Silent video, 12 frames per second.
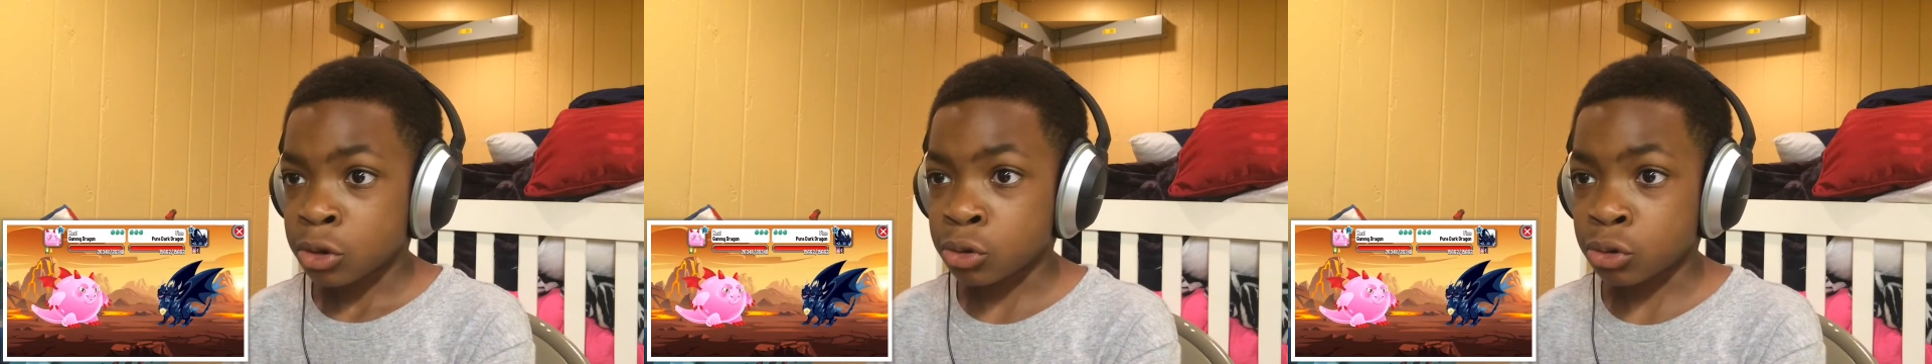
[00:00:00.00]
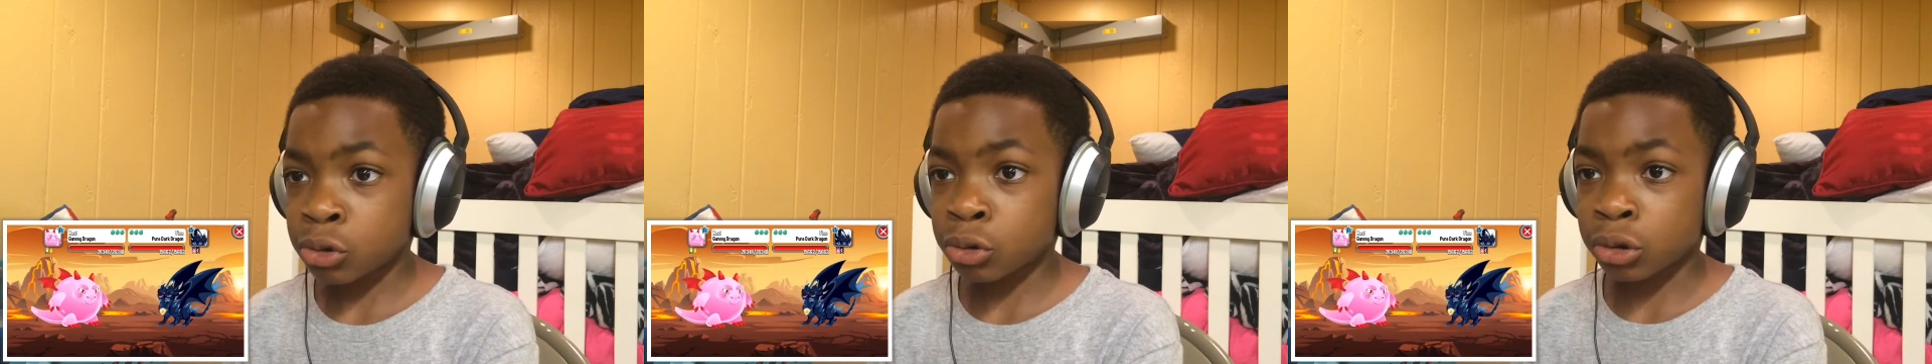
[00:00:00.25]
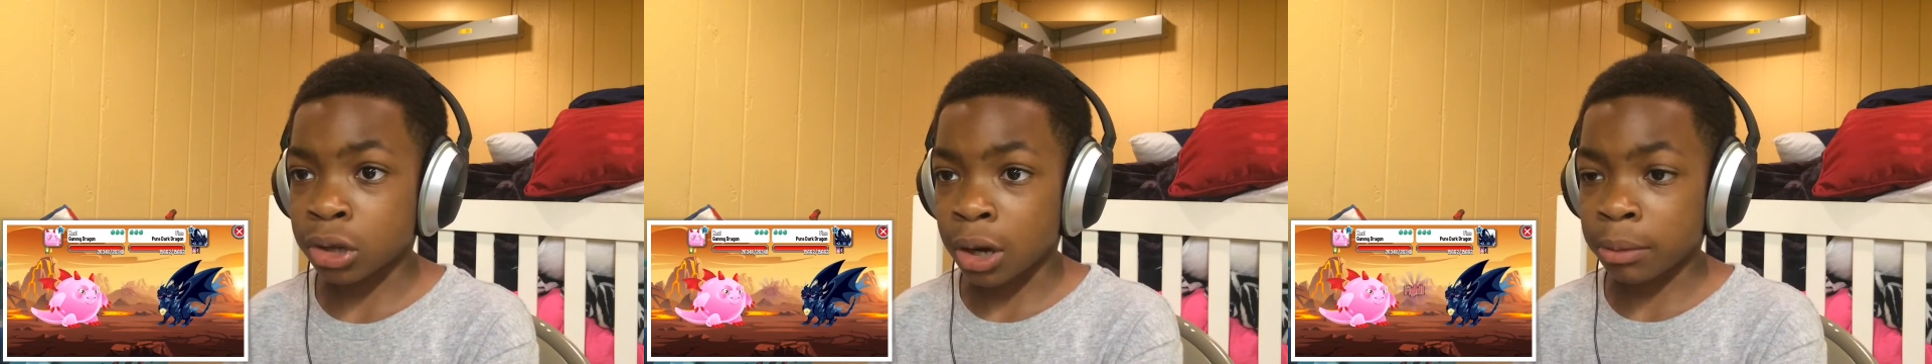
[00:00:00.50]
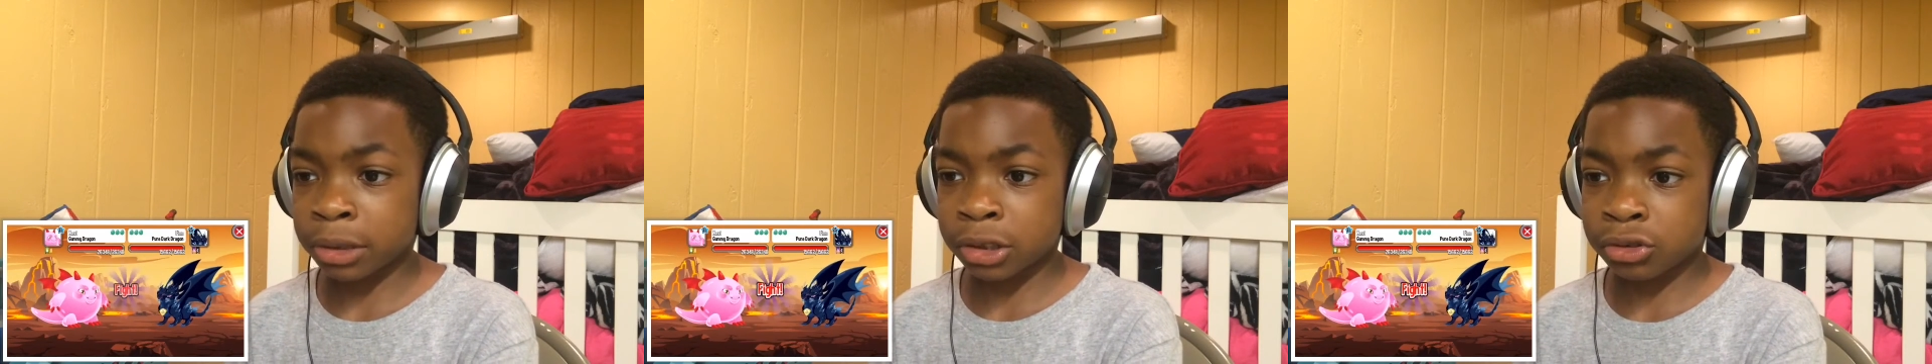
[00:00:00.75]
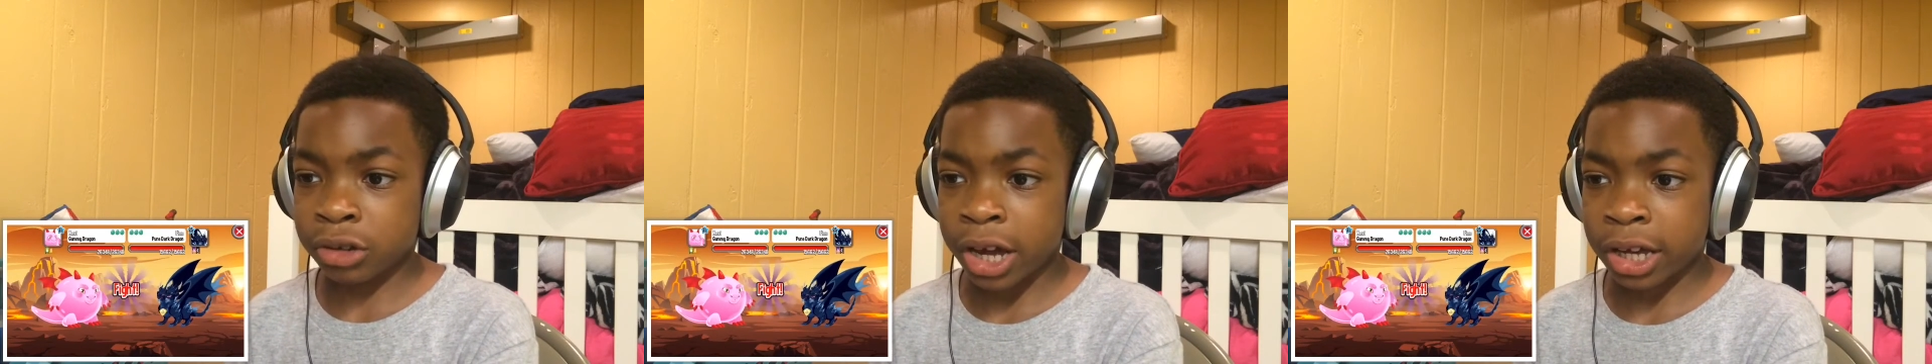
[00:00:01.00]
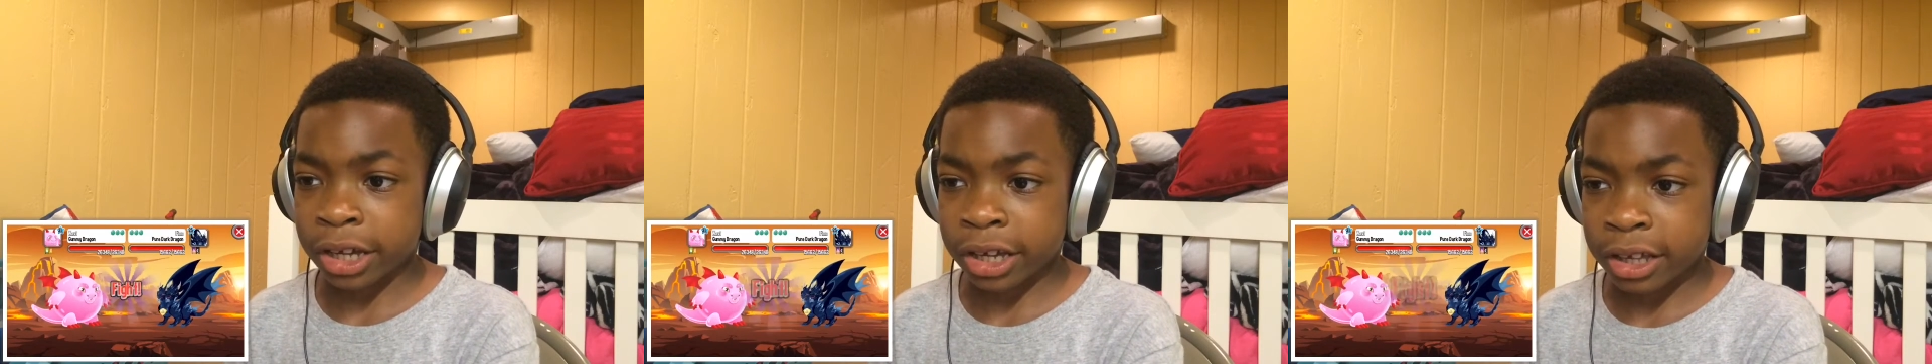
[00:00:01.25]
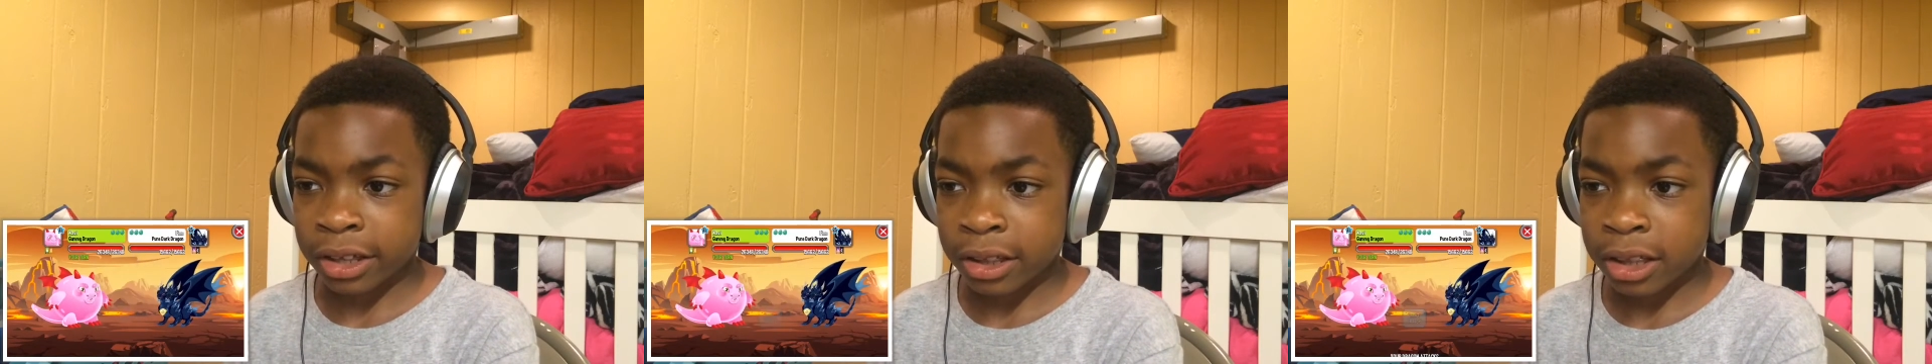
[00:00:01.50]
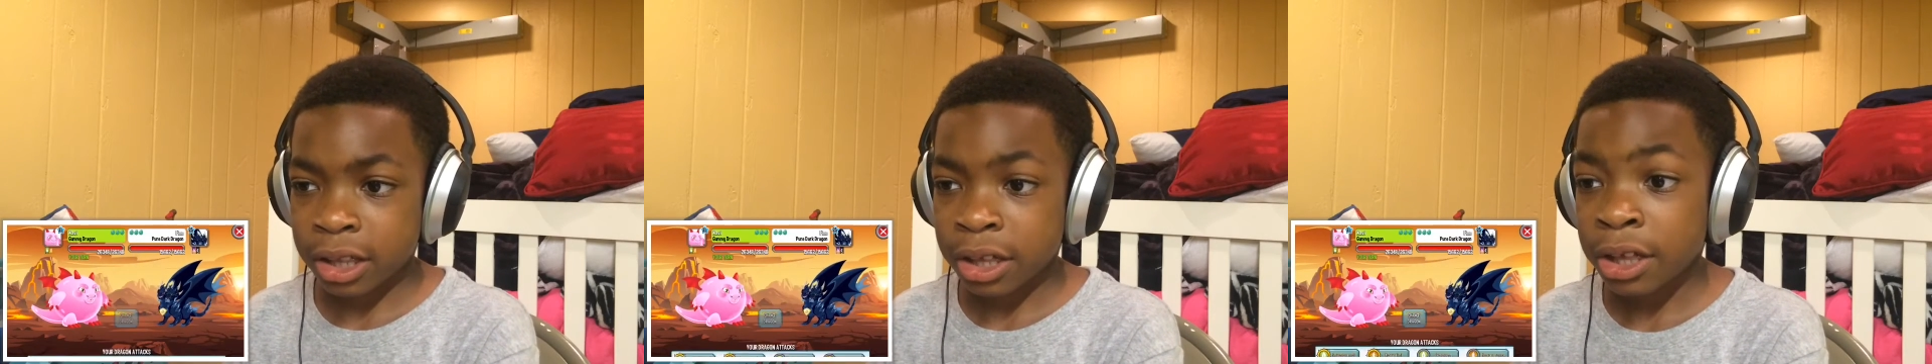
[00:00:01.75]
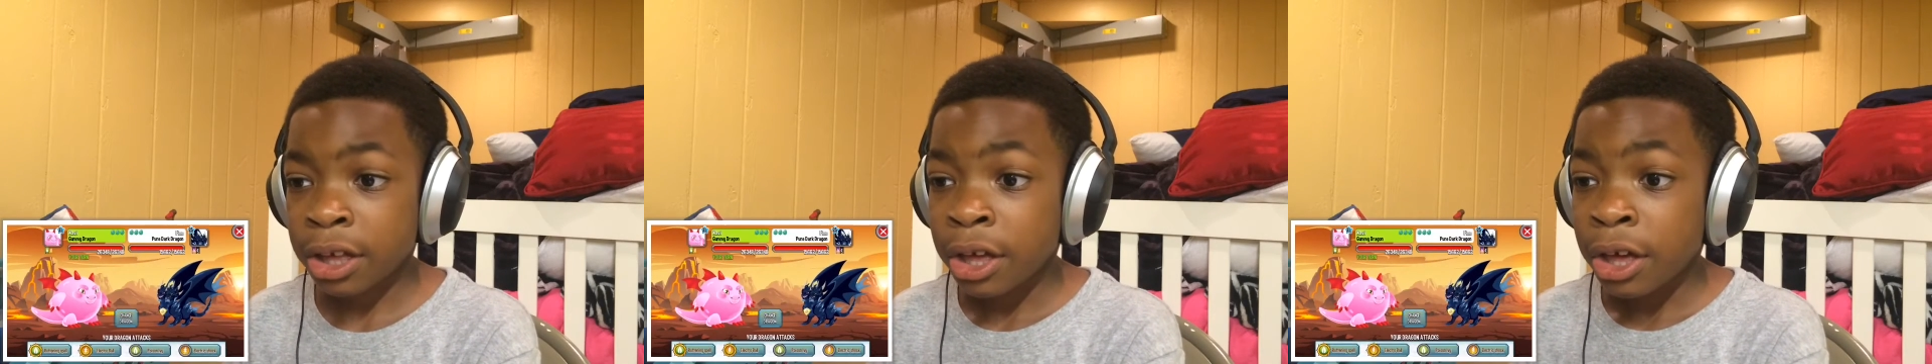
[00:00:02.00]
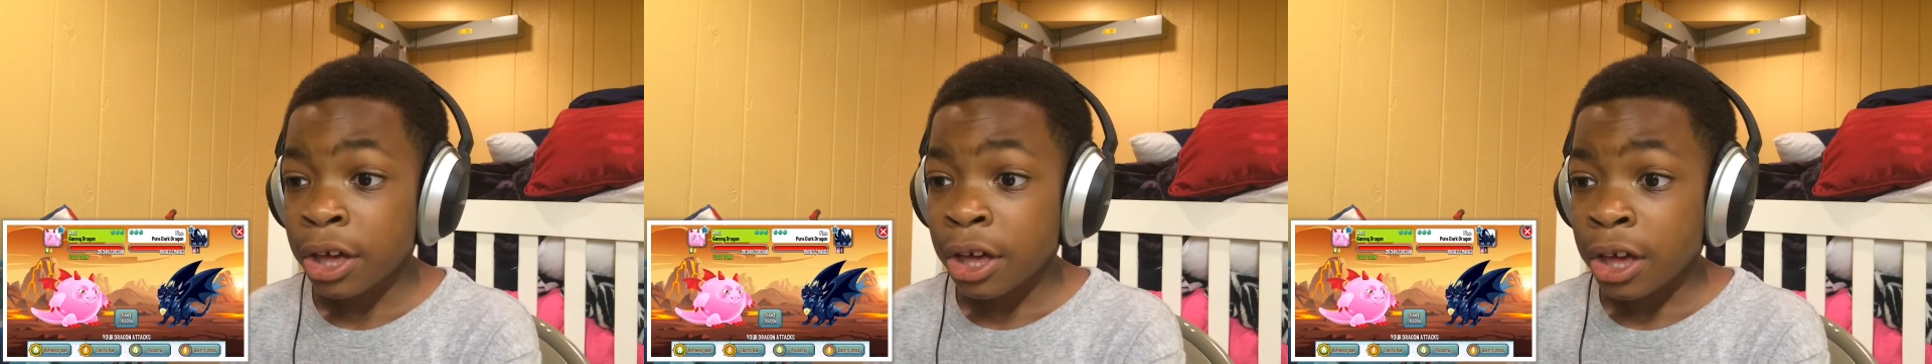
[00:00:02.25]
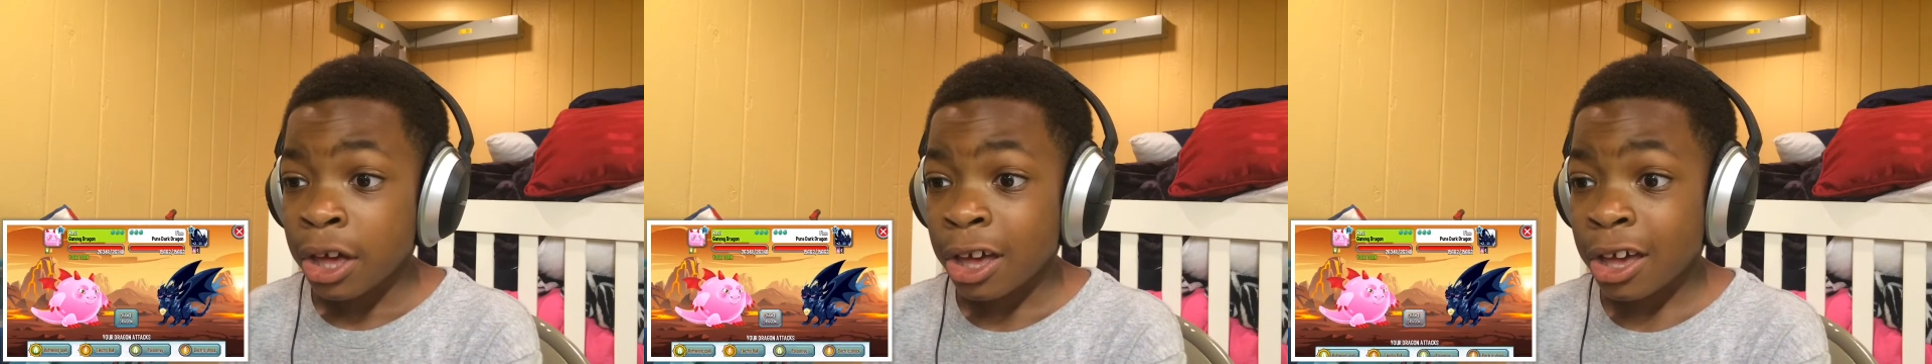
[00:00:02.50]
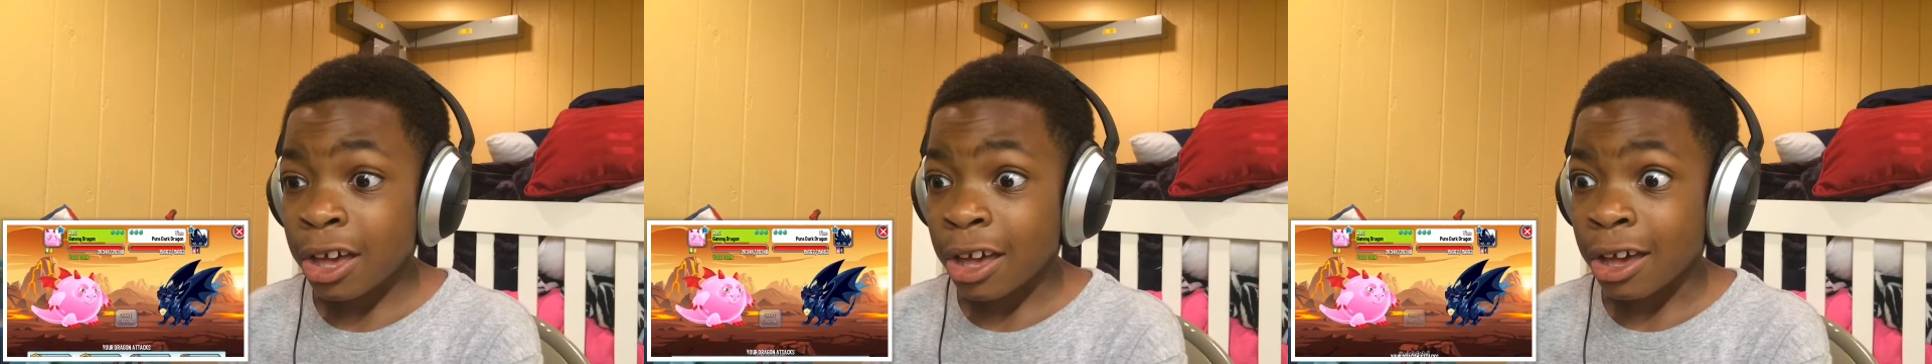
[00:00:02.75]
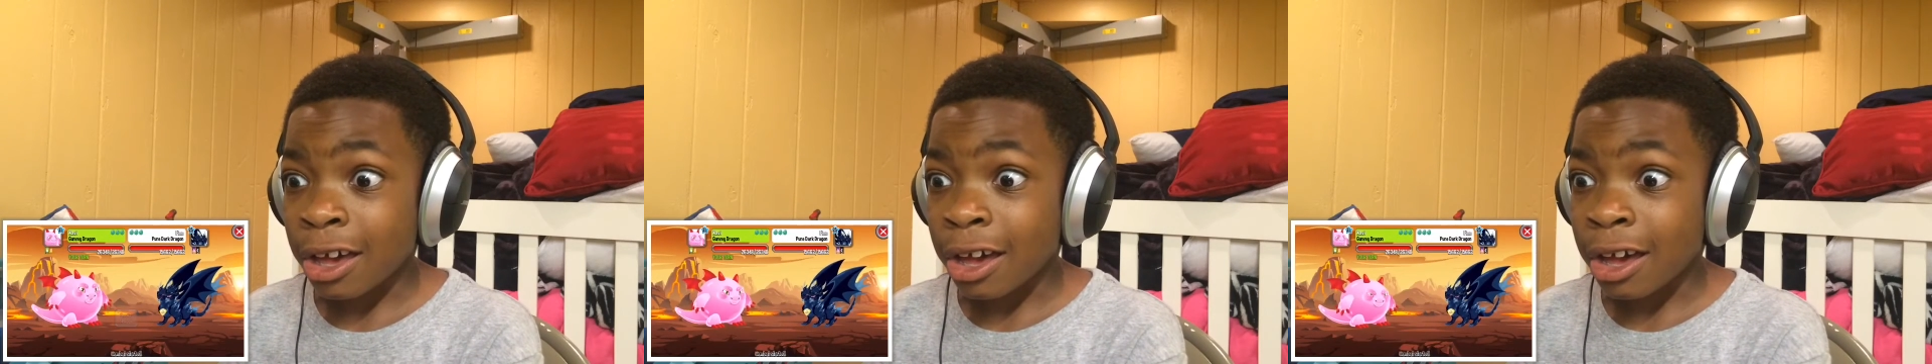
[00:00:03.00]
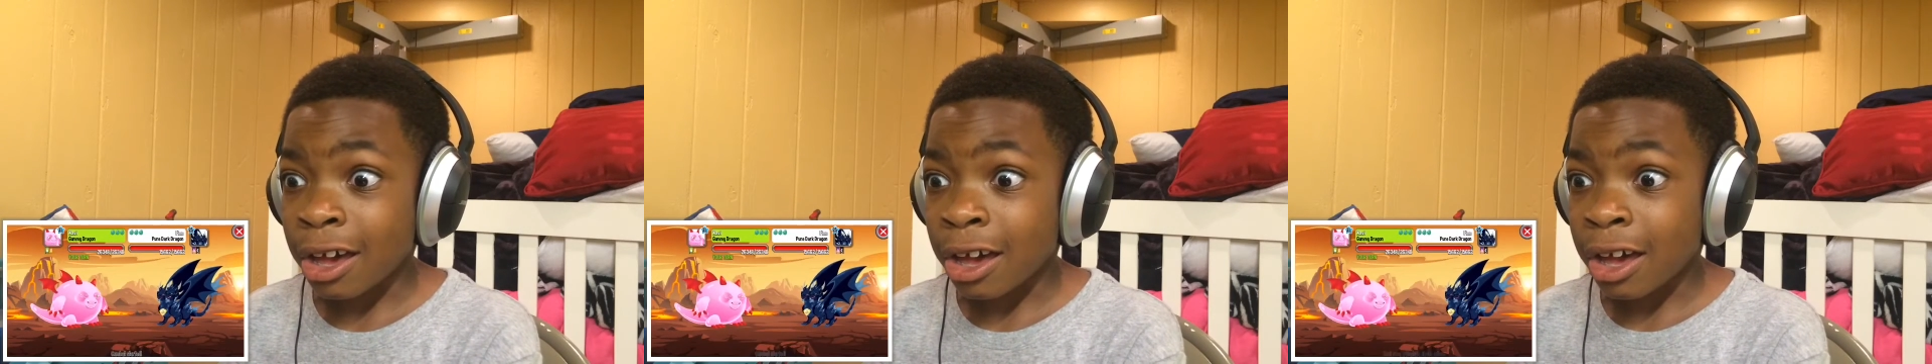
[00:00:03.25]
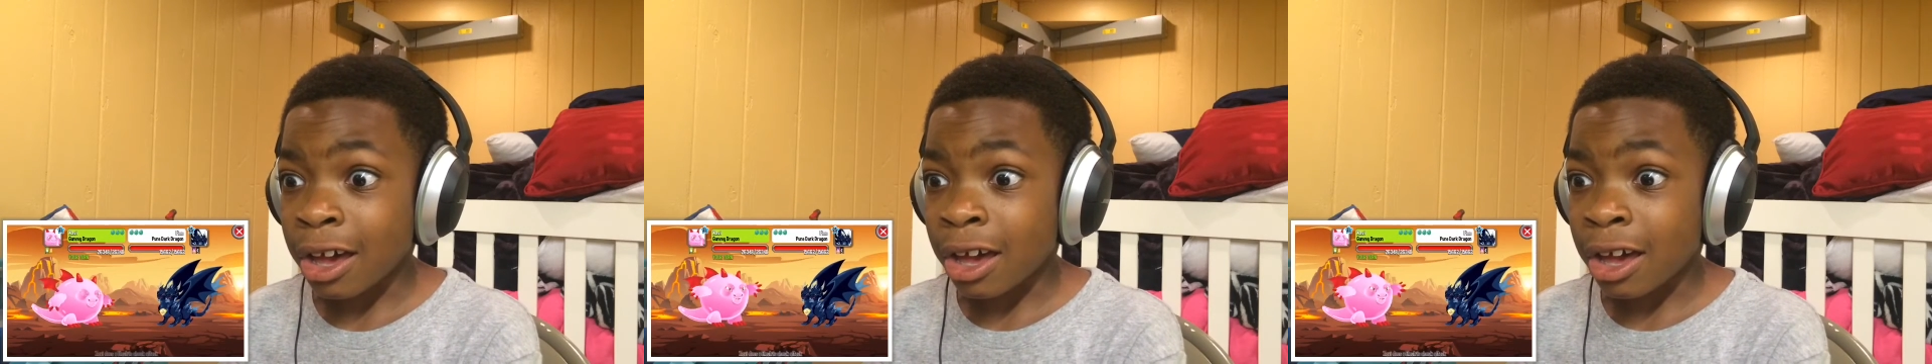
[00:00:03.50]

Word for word: Ooh, Fight. gummy dragon. Okay, let's use the electric shock.